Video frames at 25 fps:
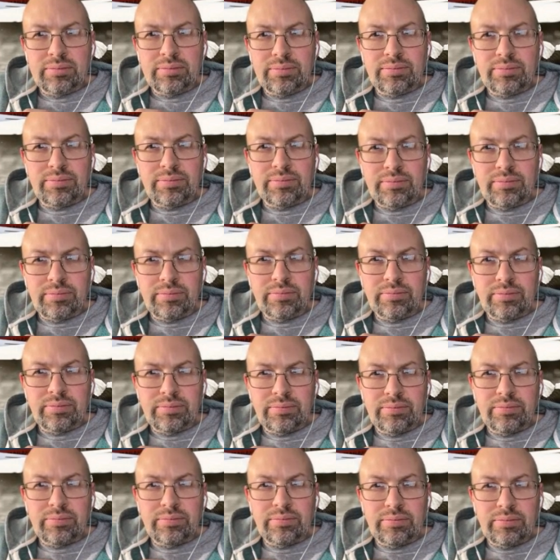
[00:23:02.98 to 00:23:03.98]

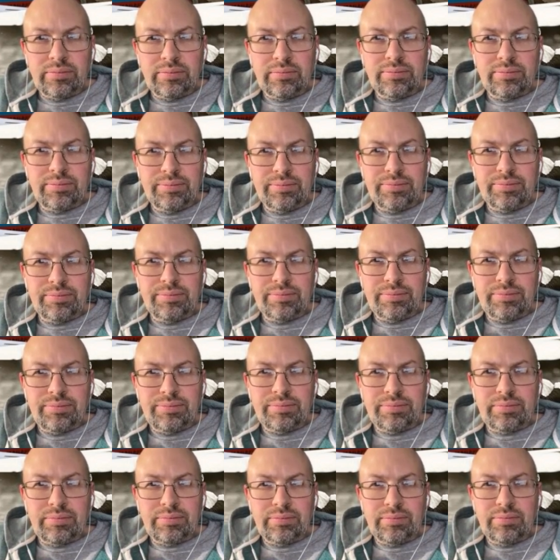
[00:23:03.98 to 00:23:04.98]

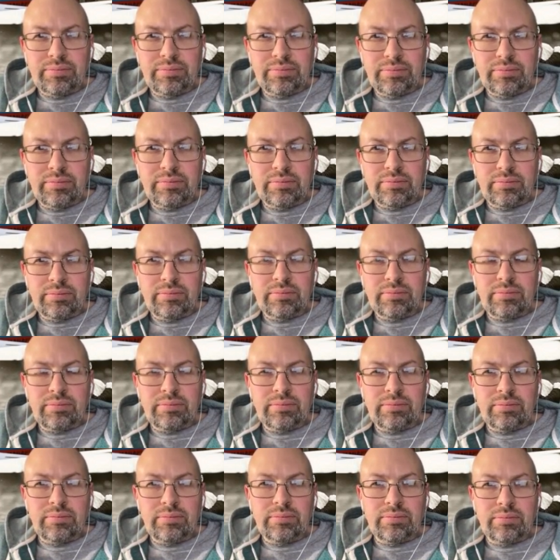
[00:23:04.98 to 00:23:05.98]

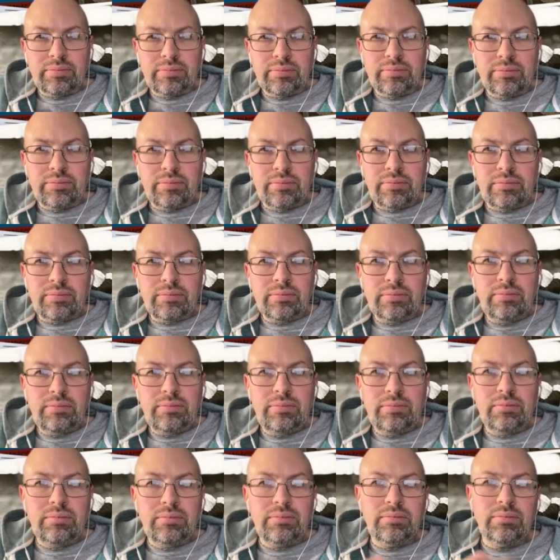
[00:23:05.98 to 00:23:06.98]

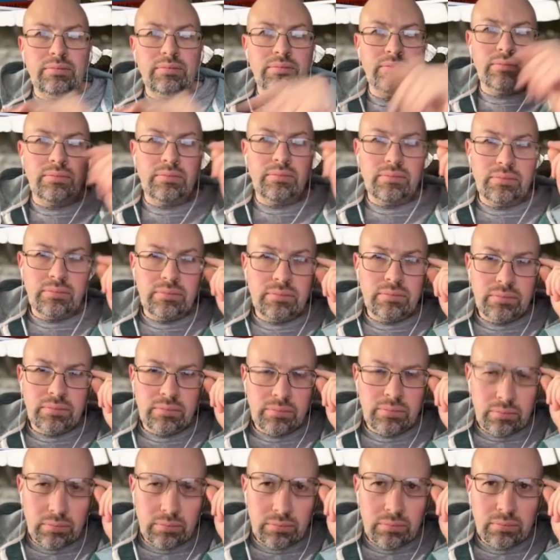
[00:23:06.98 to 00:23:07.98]

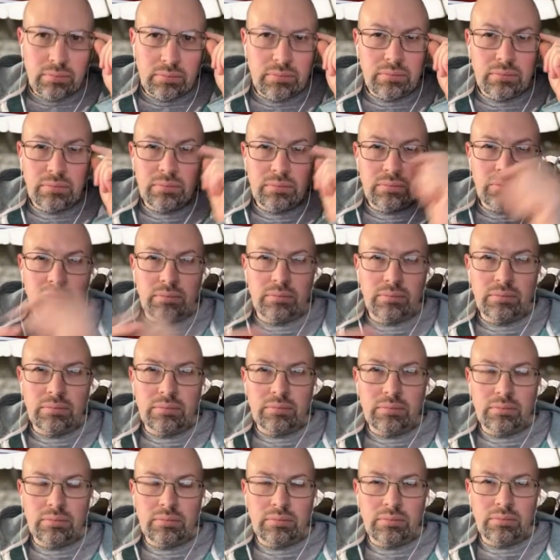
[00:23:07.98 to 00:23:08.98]

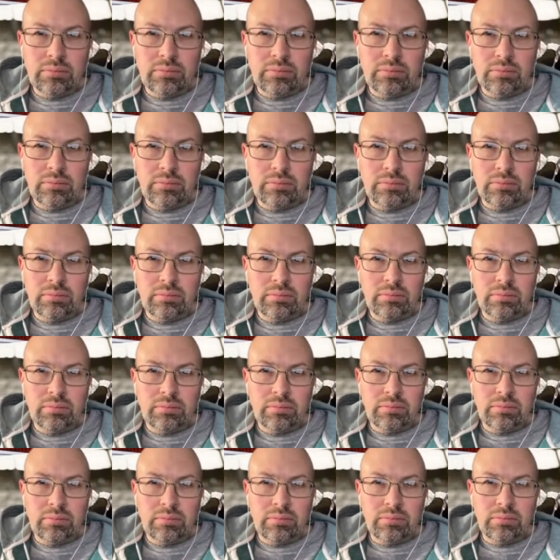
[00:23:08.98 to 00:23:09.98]

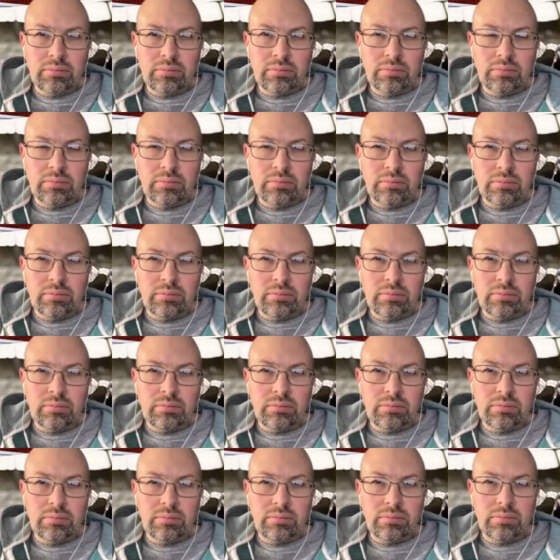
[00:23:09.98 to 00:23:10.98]
[no speech]